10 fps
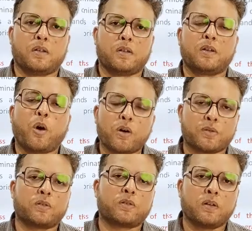
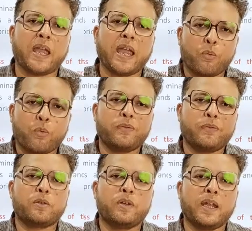Gorsuk. Okay,
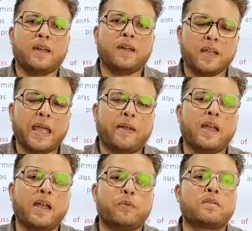the
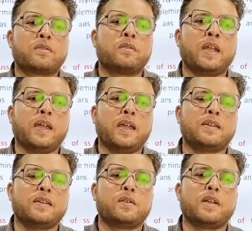area which today
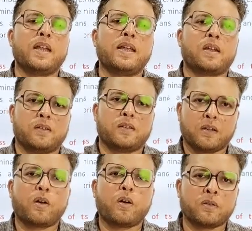is known as
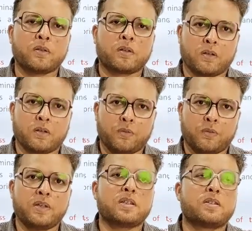Gorsuk,
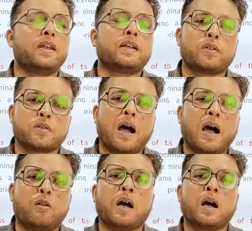which is very close to
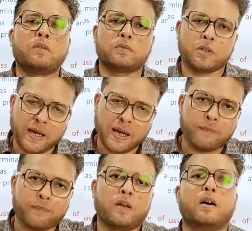Ahumgaon.
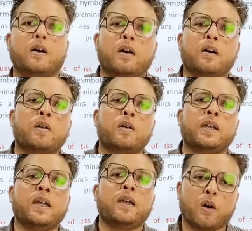Okay, on
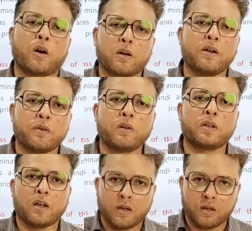the Lokhara
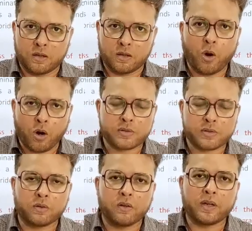road,
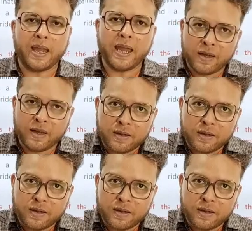Gorsuk. Okay,